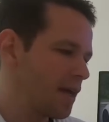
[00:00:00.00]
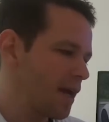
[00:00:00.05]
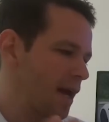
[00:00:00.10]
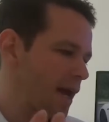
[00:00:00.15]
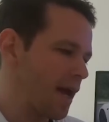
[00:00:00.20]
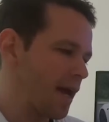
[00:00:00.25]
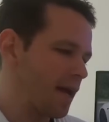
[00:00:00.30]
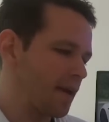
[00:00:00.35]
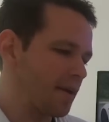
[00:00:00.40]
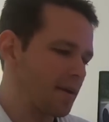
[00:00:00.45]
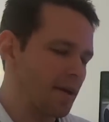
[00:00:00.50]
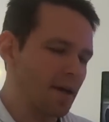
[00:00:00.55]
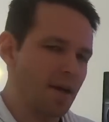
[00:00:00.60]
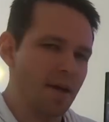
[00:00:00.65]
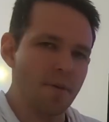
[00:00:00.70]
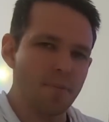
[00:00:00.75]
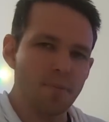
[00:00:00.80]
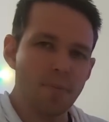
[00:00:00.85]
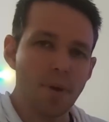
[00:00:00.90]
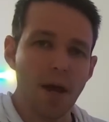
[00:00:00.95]
and
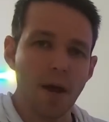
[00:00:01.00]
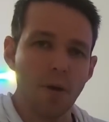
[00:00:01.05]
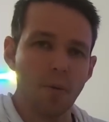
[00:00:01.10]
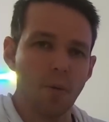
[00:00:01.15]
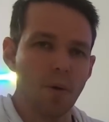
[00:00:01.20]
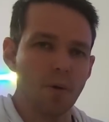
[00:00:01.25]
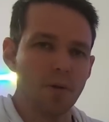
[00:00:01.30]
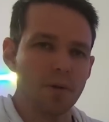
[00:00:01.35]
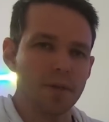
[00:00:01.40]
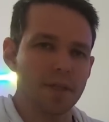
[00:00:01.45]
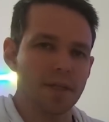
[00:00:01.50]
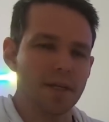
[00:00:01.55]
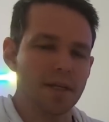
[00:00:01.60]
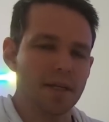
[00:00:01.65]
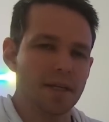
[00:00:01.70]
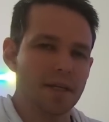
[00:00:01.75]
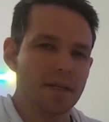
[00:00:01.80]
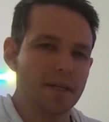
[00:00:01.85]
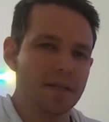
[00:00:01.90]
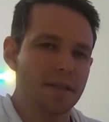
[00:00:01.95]
Powerwall
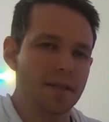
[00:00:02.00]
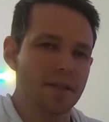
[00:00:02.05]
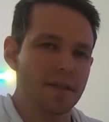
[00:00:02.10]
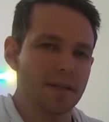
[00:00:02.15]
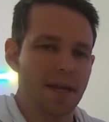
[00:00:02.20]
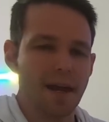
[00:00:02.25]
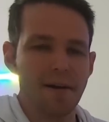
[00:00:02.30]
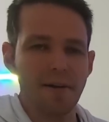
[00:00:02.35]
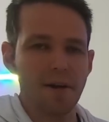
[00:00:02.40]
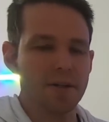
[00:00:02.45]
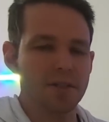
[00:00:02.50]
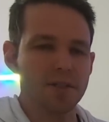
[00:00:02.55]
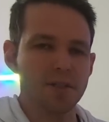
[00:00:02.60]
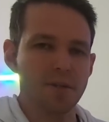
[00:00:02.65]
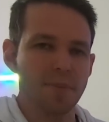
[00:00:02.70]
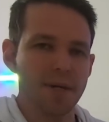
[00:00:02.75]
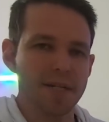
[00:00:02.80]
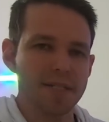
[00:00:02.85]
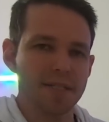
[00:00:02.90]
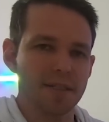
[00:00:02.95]
in the garage to
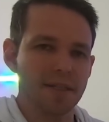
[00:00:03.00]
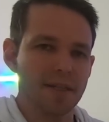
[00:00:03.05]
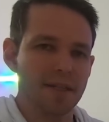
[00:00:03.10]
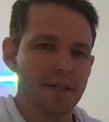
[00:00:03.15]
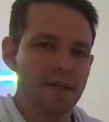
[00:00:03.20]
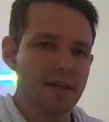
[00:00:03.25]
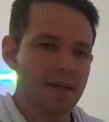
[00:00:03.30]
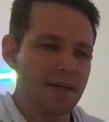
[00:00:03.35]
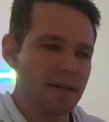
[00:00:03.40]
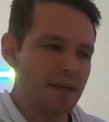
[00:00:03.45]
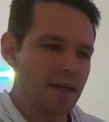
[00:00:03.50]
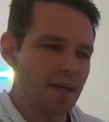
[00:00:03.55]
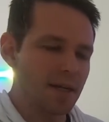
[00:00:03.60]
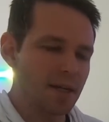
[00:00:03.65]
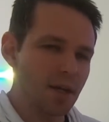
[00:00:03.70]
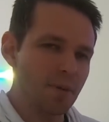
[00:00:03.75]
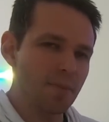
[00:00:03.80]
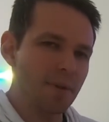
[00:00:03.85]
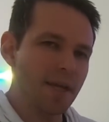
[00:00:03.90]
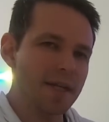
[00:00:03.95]
basically
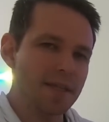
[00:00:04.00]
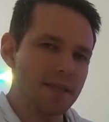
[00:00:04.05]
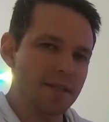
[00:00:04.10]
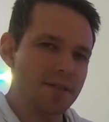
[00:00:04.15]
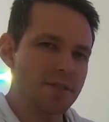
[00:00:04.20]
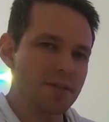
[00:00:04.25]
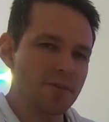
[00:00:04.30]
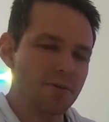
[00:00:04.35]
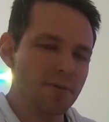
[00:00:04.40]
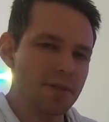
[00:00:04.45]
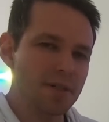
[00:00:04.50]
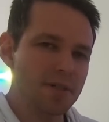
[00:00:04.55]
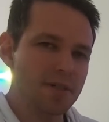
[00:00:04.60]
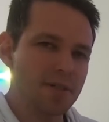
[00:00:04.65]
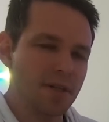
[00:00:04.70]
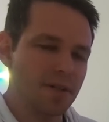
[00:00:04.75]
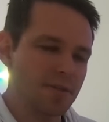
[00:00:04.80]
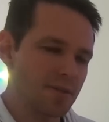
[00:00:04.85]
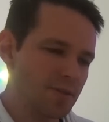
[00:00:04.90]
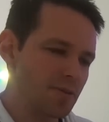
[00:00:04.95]
accumulate the
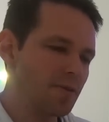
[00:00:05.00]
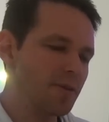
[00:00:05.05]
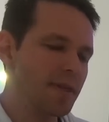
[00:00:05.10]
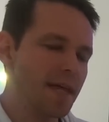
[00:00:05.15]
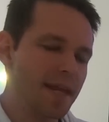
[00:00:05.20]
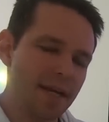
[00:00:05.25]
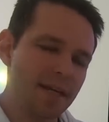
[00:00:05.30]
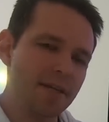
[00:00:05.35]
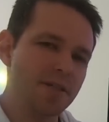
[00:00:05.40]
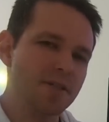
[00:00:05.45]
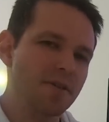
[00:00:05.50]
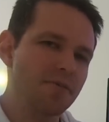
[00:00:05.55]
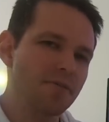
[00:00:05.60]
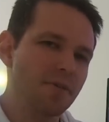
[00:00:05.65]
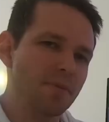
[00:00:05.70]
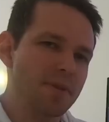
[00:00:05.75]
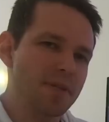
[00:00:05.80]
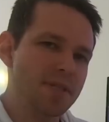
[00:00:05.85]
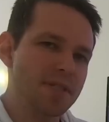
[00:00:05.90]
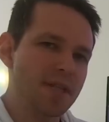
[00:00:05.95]
storage, store that energy
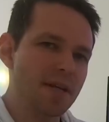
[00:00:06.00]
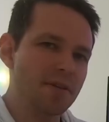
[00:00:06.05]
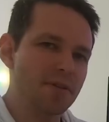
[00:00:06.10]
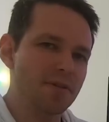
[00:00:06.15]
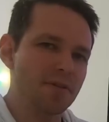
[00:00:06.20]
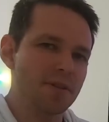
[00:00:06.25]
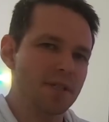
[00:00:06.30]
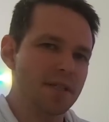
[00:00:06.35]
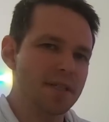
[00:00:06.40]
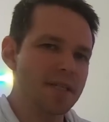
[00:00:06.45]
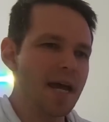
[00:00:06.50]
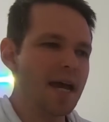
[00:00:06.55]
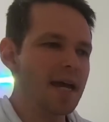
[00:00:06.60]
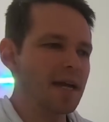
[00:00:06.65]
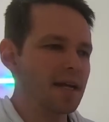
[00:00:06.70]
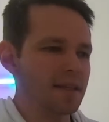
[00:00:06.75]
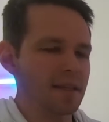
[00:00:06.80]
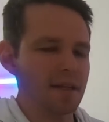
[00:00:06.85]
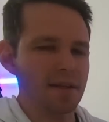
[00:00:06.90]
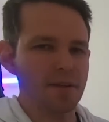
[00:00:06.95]
from the sun during the
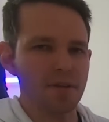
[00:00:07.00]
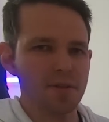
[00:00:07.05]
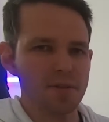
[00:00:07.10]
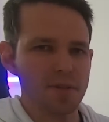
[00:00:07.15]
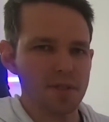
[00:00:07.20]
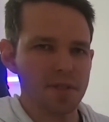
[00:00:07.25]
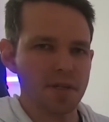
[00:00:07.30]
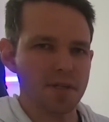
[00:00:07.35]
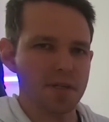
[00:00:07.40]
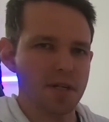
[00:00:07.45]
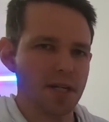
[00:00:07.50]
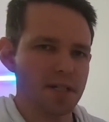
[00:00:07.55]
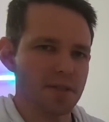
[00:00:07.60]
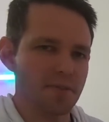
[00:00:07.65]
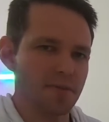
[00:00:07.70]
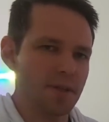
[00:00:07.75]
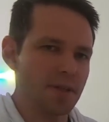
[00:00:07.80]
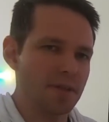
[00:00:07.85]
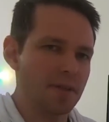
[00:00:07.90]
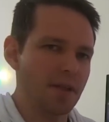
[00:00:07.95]
day, and then use it to charge your
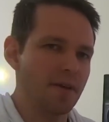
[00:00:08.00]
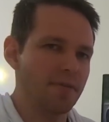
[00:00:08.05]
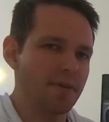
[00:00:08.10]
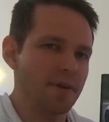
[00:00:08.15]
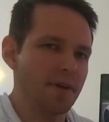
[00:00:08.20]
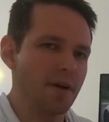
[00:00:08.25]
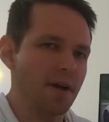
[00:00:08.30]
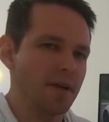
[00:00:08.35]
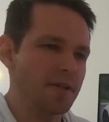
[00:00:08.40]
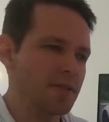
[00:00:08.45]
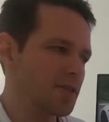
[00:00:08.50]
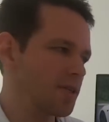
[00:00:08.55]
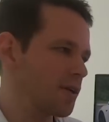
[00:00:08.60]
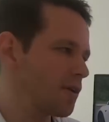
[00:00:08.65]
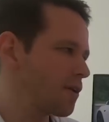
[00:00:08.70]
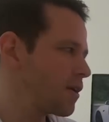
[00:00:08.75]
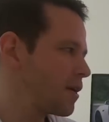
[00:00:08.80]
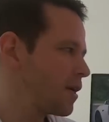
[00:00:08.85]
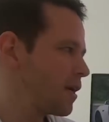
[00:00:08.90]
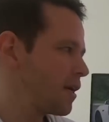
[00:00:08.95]
vehicle overnight.
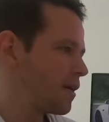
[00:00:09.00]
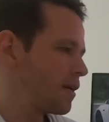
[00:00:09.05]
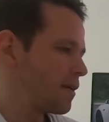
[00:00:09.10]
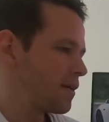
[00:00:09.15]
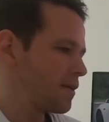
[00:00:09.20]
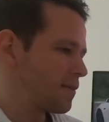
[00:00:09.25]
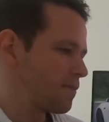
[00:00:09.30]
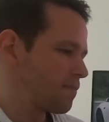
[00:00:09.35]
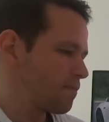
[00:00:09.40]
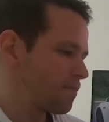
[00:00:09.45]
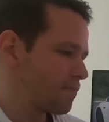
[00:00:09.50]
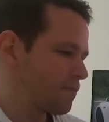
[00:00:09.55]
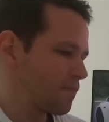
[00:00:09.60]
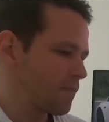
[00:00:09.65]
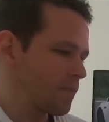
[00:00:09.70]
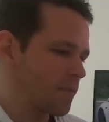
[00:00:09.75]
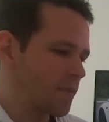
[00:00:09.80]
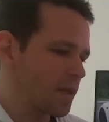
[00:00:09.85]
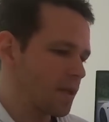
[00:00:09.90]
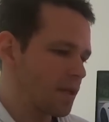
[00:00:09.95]
So
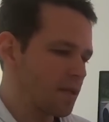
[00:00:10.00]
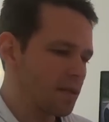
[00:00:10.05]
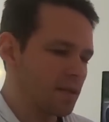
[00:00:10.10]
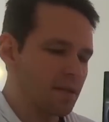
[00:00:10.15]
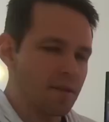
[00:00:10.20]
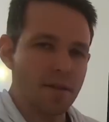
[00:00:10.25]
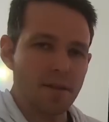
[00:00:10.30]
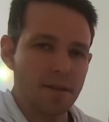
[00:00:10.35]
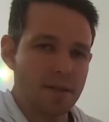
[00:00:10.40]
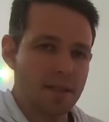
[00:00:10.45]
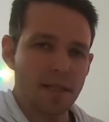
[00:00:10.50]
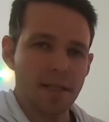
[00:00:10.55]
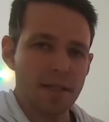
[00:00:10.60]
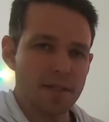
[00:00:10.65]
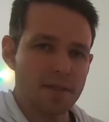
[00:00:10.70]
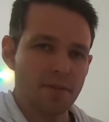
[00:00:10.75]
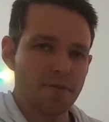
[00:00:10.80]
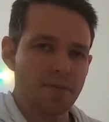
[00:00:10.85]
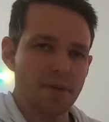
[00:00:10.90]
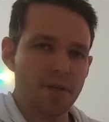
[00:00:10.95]
the
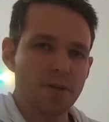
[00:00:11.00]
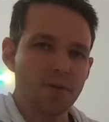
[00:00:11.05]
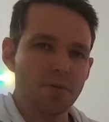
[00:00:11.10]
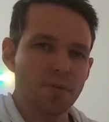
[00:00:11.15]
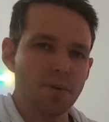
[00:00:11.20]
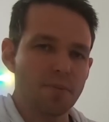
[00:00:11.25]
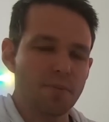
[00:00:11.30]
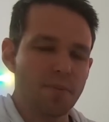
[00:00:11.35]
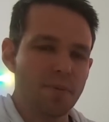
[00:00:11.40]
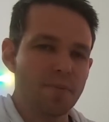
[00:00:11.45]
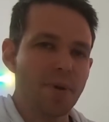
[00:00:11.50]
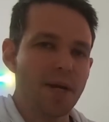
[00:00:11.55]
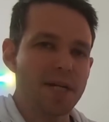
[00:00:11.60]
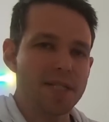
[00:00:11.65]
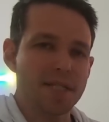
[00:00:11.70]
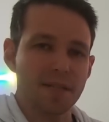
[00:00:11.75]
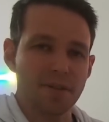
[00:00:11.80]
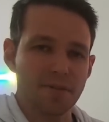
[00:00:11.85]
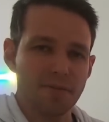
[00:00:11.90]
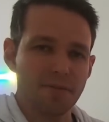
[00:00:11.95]
electric vehicle would be
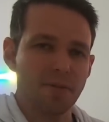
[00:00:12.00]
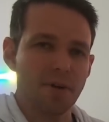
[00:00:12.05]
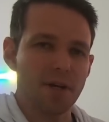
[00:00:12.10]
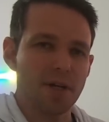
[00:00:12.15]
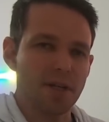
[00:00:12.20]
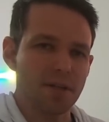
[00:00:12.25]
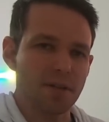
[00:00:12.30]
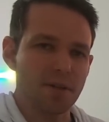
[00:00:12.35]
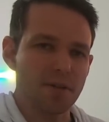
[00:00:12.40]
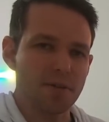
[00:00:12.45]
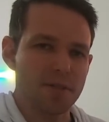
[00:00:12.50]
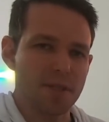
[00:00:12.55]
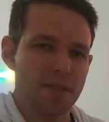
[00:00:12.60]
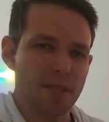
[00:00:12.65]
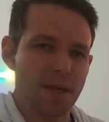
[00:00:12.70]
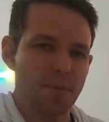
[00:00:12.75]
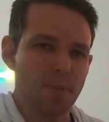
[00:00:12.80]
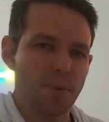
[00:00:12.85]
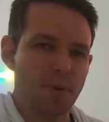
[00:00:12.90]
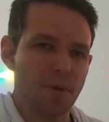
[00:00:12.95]
basically free to use at
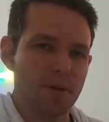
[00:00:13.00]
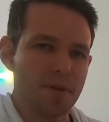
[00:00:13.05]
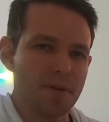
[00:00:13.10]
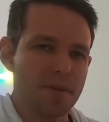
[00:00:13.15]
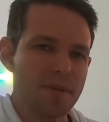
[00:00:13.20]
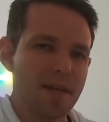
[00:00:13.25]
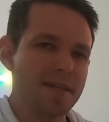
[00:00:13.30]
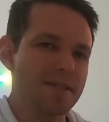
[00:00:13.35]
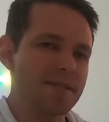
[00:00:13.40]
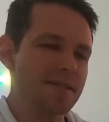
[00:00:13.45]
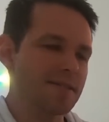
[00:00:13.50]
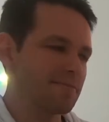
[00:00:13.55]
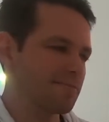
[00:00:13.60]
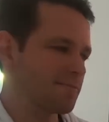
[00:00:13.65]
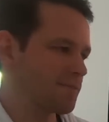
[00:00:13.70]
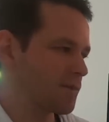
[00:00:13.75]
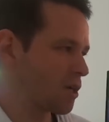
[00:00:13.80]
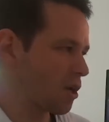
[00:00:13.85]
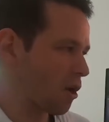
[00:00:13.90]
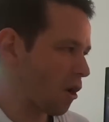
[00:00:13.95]
that point. That's
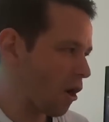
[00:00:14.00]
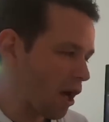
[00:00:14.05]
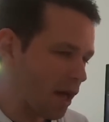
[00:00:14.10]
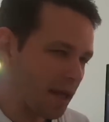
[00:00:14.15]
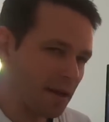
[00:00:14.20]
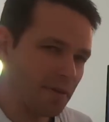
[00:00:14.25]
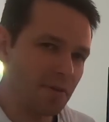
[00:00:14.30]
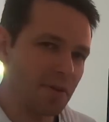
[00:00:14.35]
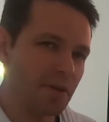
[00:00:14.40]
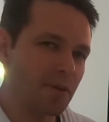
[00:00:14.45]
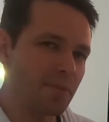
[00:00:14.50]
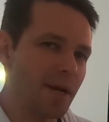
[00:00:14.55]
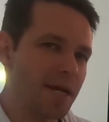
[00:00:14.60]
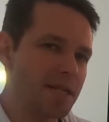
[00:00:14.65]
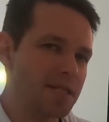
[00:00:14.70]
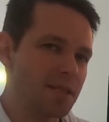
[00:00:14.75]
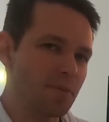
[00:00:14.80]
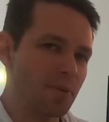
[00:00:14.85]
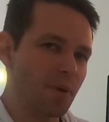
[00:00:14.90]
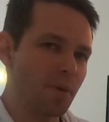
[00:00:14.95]
kind of an
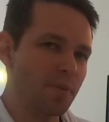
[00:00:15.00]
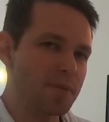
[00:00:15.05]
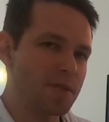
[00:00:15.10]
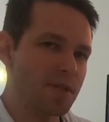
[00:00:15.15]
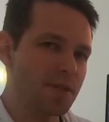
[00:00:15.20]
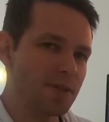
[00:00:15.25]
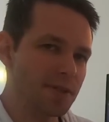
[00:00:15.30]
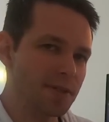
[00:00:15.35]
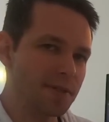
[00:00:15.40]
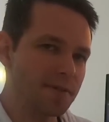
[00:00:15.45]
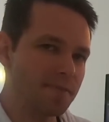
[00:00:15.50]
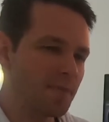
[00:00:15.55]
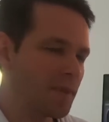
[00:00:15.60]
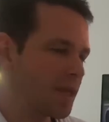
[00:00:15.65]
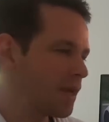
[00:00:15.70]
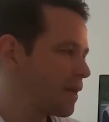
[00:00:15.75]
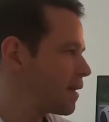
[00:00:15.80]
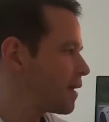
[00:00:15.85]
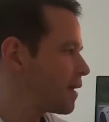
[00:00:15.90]
amazing proposition.